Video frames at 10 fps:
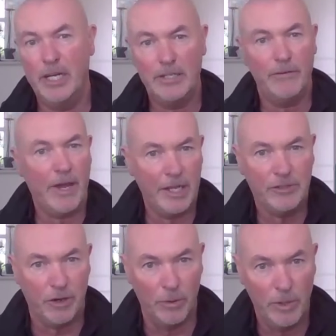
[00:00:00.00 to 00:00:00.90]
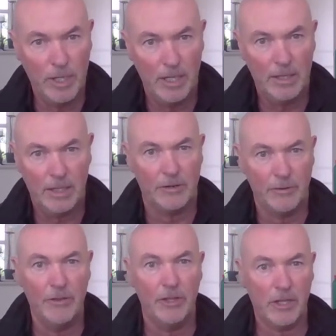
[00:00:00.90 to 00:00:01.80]
native hedgerow that
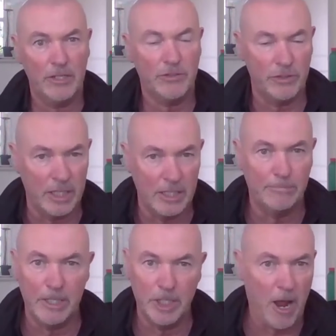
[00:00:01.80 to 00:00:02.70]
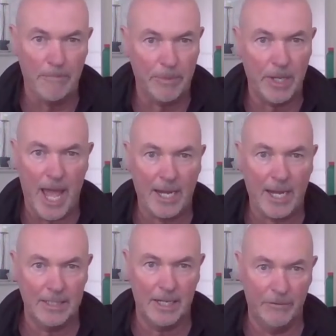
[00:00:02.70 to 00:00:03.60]
around the country has been chopped and
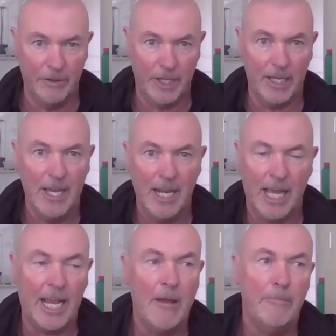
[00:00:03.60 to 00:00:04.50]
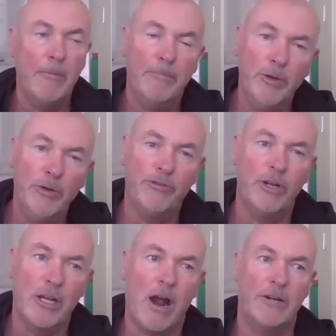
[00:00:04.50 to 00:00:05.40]
hacked and everything. But a
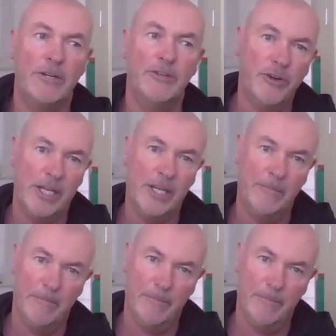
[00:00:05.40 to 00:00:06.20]
beautiful garden tree.